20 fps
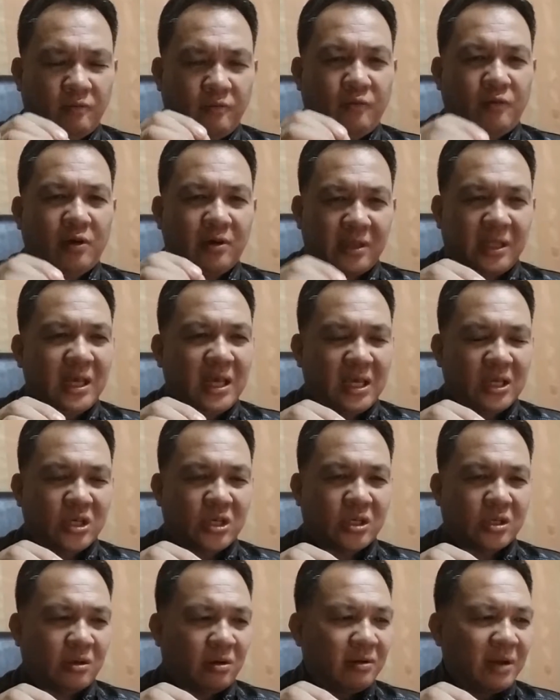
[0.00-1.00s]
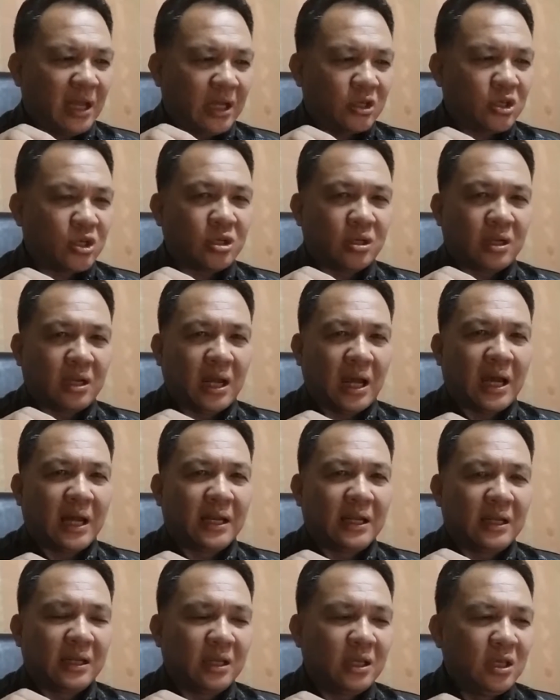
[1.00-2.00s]
for this connection,
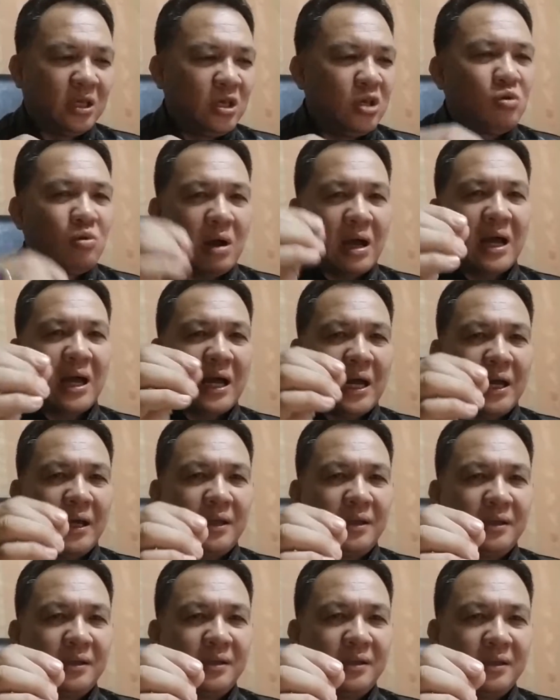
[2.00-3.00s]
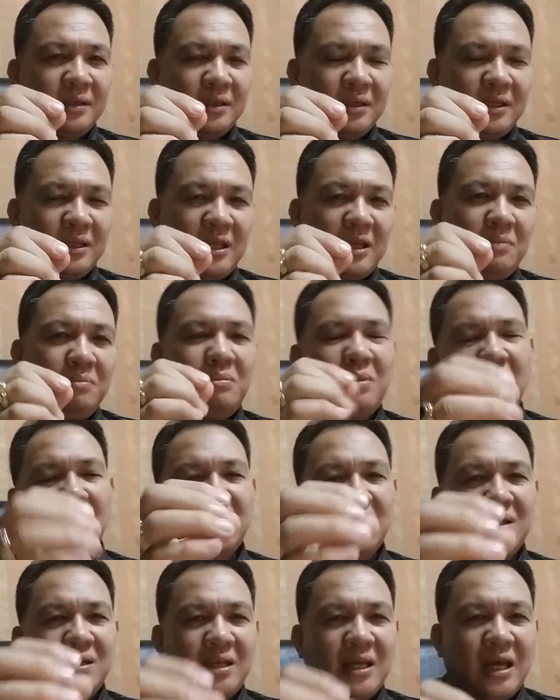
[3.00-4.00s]
and you are the
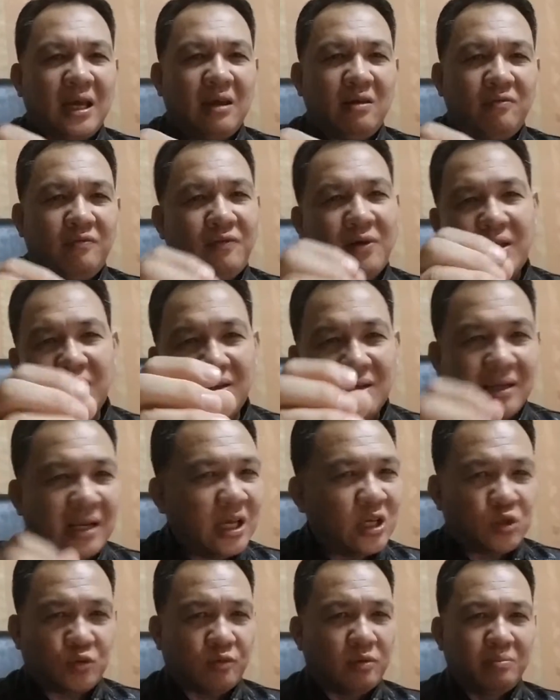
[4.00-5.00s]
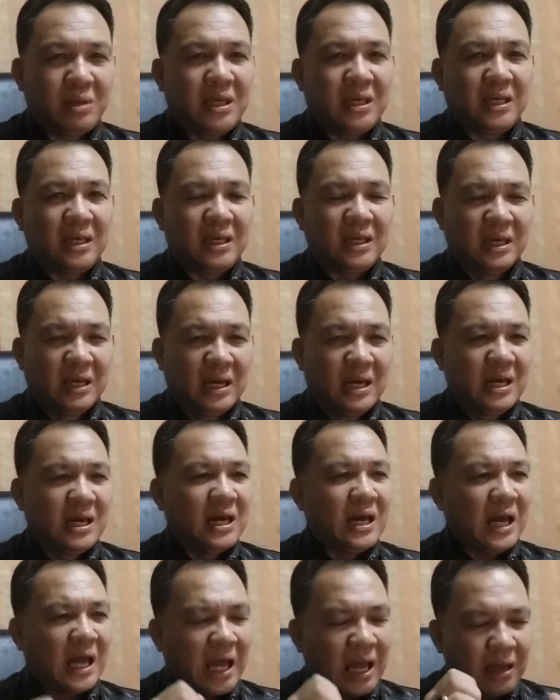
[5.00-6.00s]
modern day Father Ness for me.
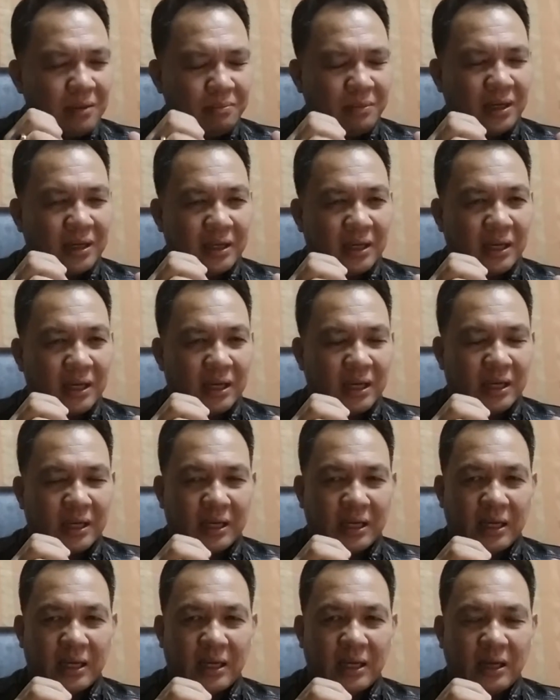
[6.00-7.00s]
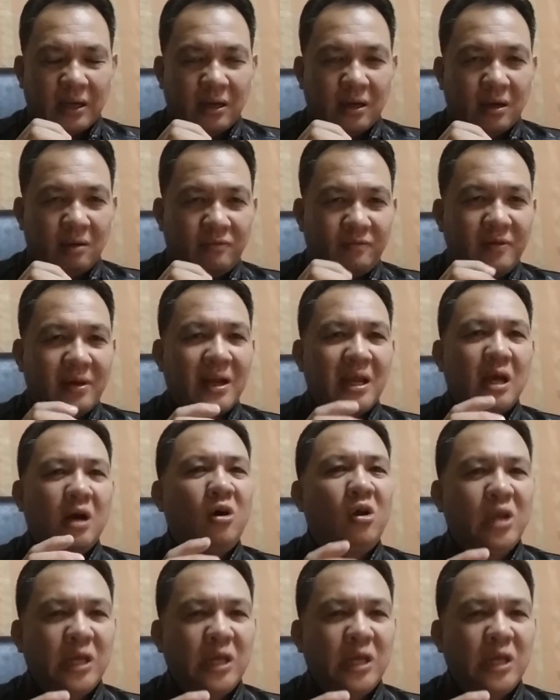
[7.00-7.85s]
I'm a very